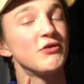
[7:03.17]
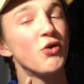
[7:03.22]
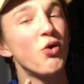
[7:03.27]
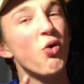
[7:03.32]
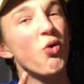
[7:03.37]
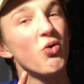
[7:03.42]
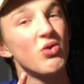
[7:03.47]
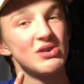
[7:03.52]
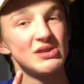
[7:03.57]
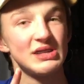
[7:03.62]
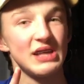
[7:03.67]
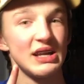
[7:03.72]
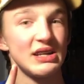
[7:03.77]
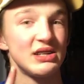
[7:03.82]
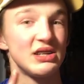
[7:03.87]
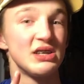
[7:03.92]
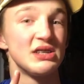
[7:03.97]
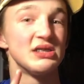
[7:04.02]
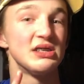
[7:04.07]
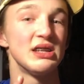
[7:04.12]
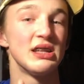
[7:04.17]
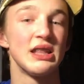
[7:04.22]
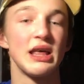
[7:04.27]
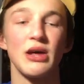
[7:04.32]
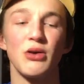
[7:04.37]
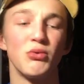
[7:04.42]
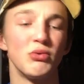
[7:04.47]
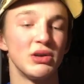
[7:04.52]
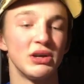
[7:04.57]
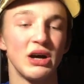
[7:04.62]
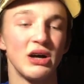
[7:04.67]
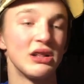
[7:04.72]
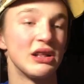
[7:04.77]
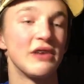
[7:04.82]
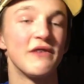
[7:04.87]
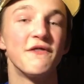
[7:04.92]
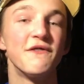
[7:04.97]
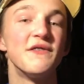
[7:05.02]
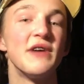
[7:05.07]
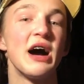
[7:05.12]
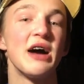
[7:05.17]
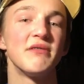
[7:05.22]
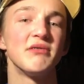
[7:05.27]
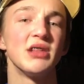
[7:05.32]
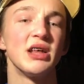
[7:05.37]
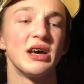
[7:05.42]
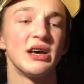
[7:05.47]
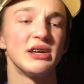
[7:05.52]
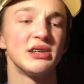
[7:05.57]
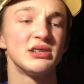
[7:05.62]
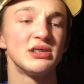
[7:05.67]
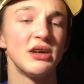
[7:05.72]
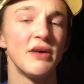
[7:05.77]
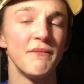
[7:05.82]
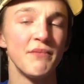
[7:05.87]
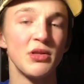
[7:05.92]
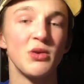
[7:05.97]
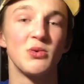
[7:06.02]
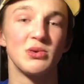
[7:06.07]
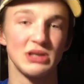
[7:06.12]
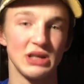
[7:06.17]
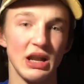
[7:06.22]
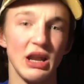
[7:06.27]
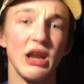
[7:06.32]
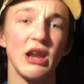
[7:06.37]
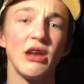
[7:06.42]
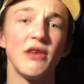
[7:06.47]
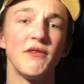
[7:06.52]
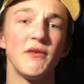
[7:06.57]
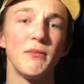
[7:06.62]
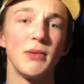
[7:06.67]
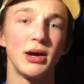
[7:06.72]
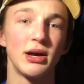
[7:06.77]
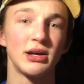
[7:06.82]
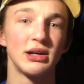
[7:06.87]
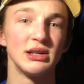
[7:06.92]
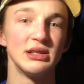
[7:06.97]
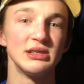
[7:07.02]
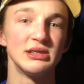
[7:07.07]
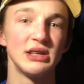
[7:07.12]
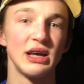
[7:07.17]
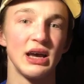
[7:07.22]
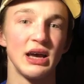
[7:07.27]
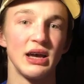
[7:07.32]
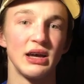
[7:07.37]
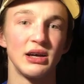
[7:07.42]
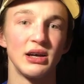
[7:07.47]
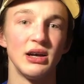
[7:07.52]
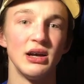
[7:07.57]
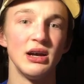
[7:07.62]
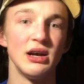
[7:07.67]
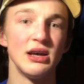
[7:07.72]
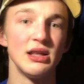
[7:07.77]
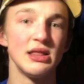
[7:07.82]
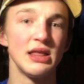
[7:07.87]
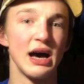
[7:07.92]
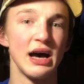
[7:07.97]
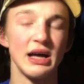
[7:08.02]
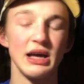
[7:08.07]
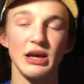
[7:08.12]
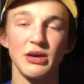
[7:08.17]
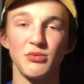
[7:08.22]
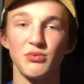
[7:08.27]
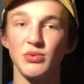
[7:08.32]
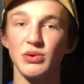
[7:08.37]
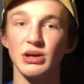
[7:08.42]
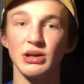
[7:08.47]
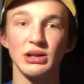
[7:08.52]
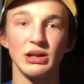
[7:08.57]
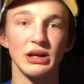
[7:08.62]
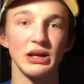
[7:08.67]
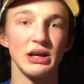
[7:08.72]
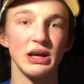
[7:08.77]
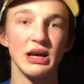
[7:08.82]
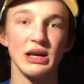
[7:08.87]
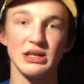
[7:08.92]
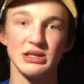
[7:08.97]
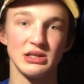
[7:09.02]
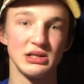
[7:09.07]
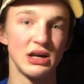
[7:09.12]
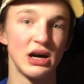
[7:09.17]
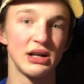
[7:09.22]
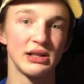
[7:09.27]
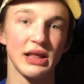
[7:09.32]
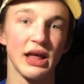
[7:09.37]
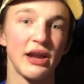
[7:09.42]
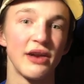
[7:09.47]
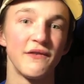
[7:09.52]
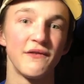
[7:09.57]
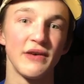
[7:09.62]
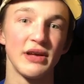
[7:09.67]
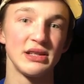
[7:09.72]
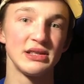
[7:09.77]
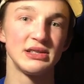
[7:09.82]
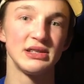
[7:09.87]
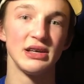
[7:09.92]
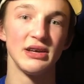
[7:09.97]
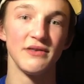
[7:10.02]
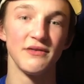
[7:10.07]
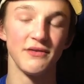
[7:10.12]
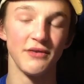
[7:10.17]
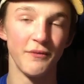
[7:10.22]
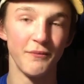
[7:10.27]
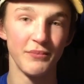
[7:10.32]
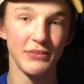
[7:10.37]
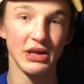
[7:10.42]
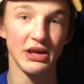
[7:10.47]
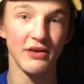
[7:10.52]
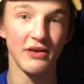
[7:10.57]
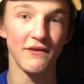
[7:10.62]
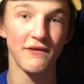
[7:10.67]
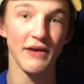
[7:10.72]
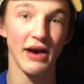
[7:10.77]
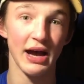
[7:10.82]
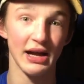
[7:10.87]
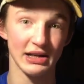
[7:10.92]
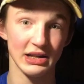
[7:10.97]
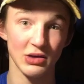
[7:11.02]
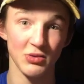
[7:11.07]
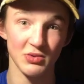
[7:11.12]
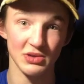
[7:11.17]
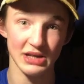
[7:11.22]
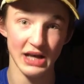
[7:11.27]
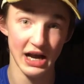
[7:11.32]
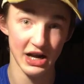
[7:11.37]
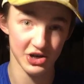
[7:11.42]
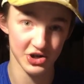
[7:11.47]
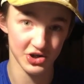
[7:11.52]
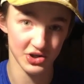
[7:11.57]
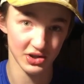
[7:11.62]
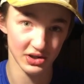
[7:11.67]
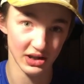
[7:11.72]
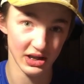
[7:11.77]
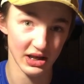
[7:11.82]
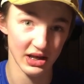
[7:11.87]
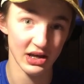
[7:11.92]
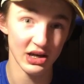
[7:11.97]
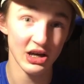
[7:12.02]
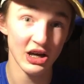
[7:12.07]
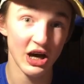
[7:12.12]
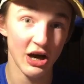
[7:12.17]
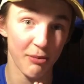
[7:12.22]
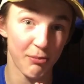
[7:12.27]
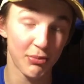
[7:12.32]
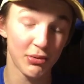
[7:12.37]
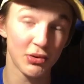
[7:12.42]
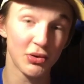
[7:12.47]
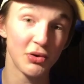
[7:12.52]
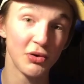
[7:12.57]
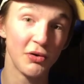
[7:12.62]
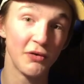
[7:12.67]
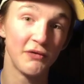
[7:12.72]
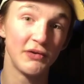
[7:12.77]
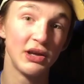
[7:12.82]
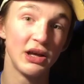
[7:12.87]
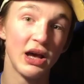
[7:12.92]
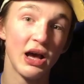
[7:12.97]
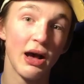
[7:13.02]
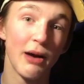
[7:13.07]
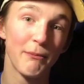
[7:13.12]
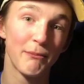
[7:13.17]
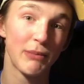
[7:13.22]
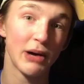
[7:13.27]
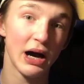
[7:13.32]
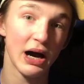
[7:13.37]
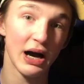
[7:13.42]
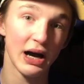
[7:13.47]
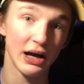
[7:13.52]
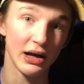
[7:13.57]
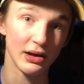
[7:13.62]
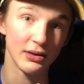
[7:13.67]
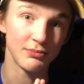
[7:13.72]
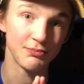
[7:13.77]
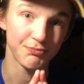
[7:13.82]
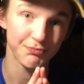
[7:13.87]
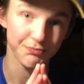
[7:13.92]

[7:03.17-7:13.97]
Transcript: of course, that only got like 5 likes was a Native American saying that it really is not that offensive. In fact, it was actually approved by